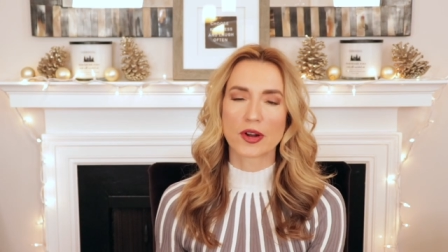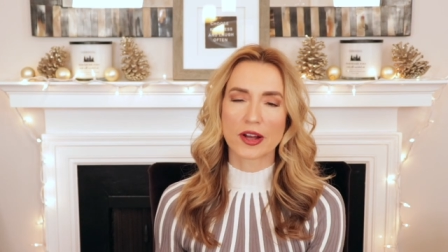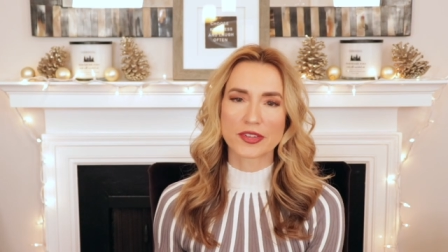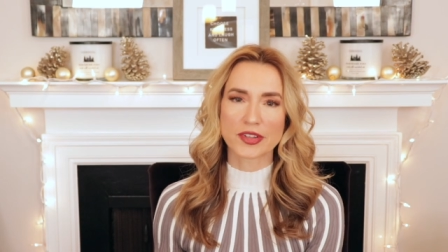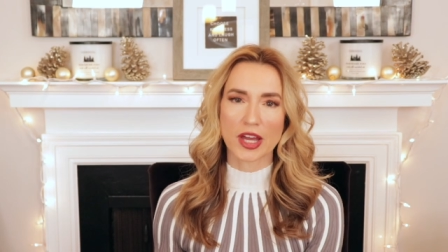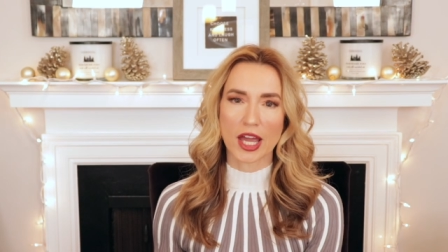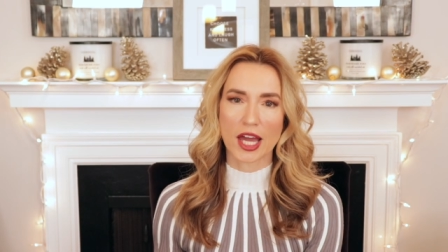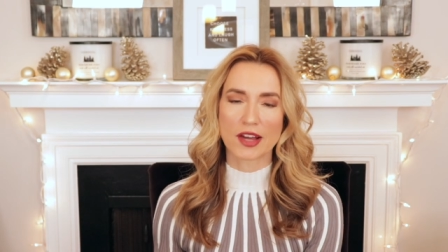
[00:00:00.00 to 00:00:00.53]

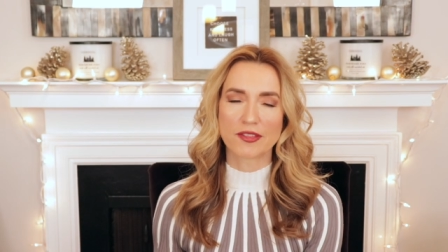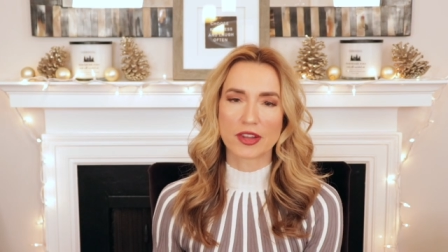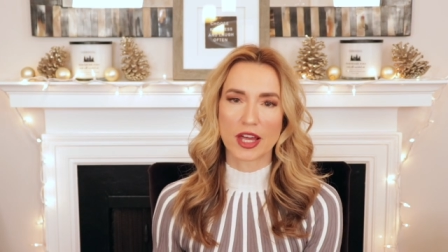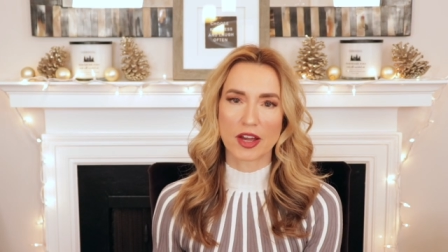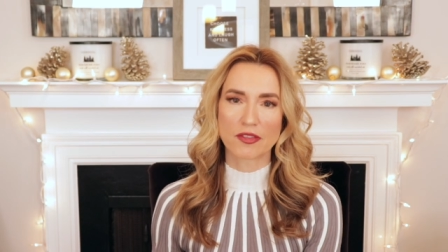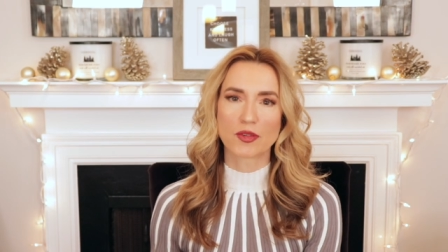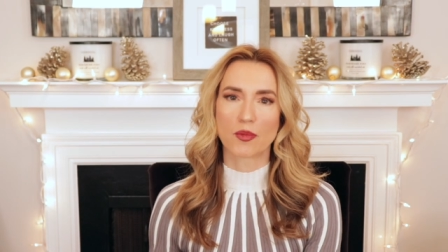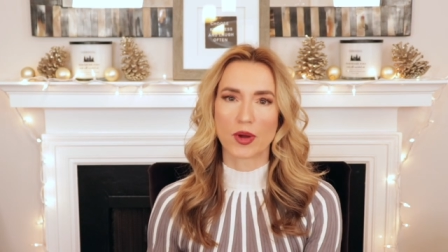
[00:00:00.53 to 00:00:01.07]
else I have
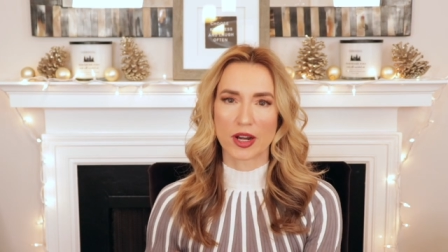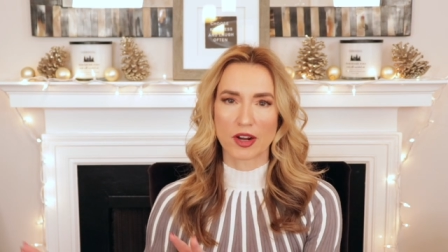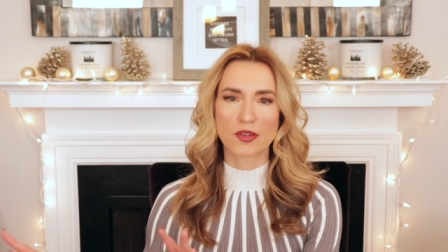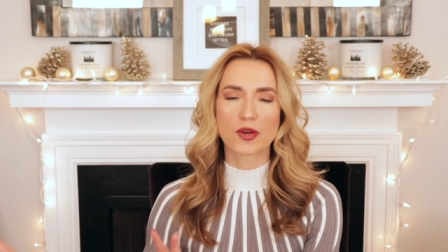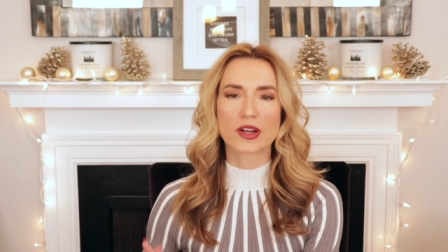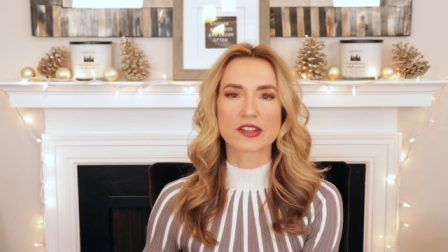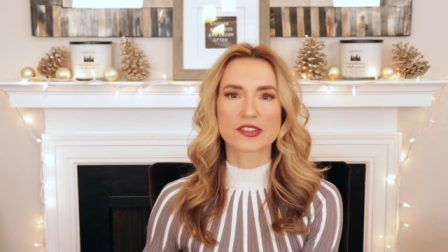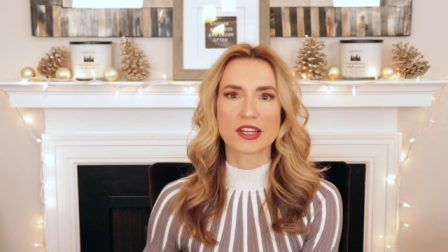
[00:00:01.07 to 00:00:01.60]
left,
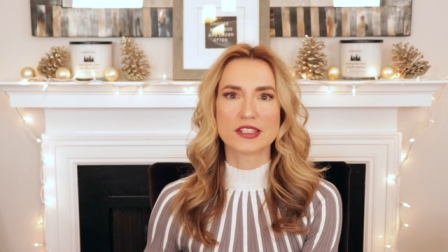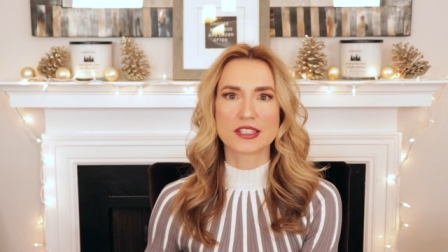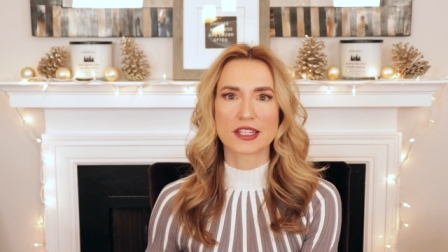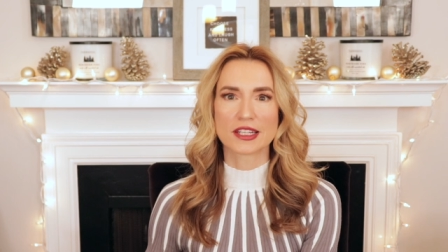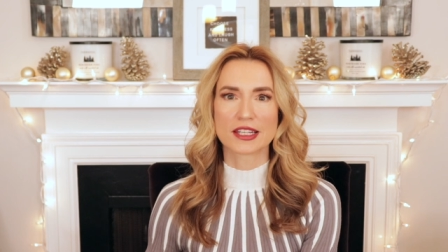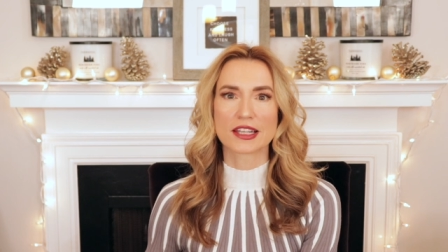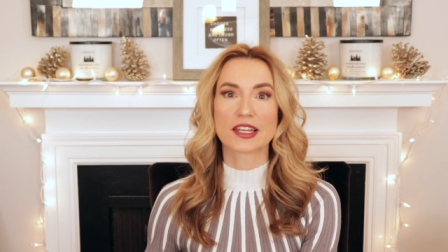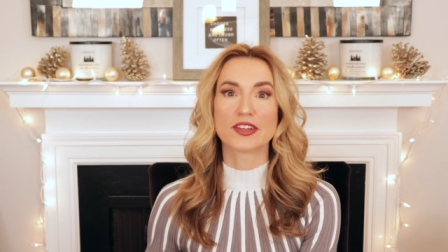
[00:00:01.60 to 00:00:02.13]
whatever else I
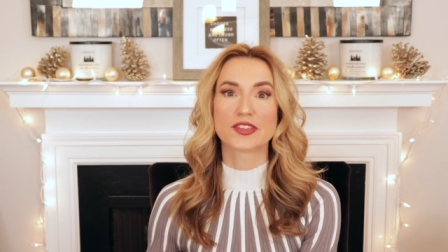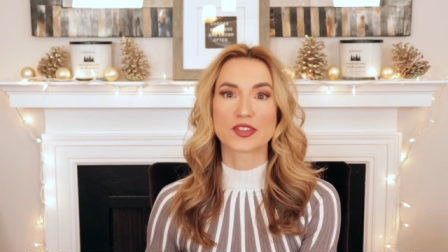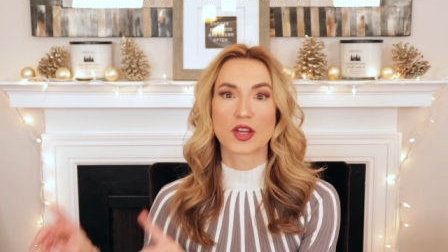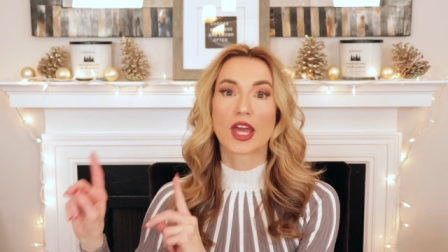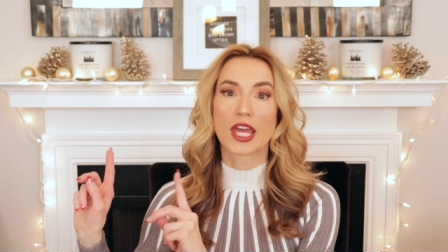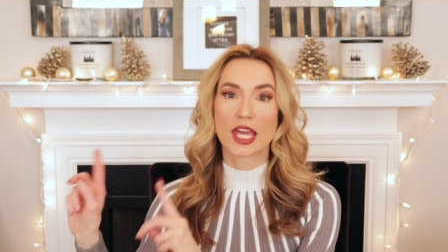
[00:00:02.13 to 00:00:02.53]
didn't list,